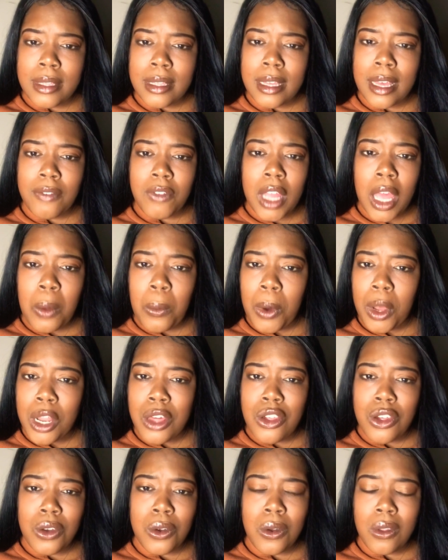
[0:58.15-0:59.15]
if they wanted
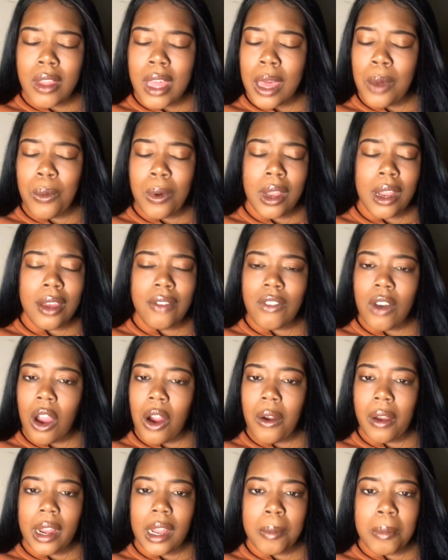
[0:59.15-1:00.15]
you, they would have
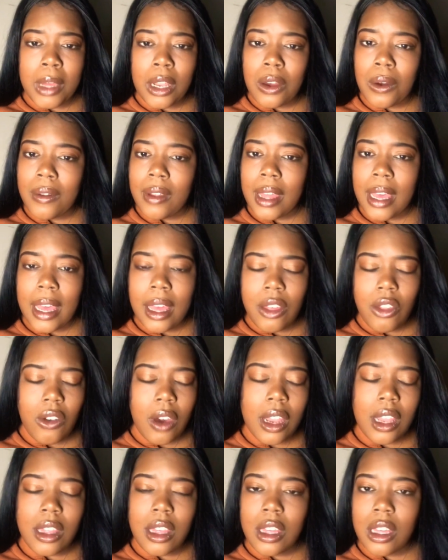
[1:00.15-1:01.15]
already been on that, trying
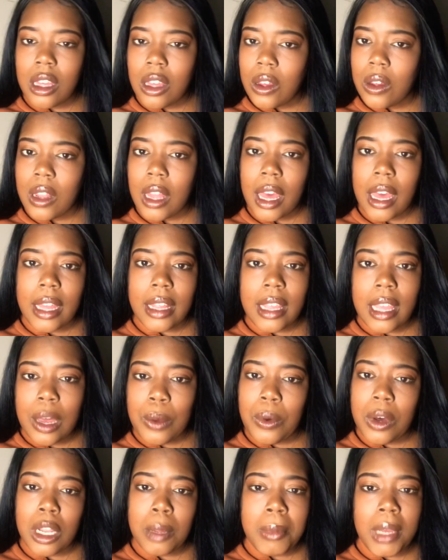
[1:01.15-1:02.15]
to tell you, like, they
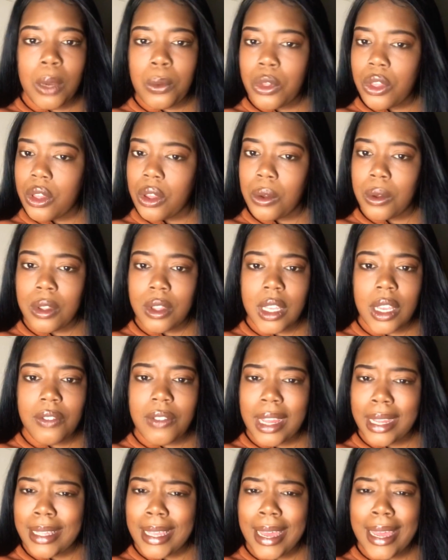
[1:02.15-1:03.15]
want to be with you and stuff
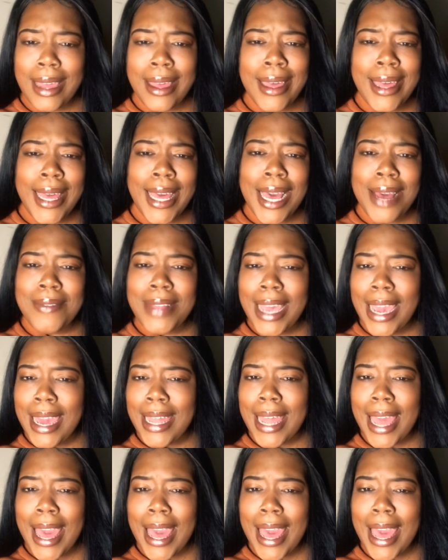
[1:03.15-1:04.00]
like that. If they ain't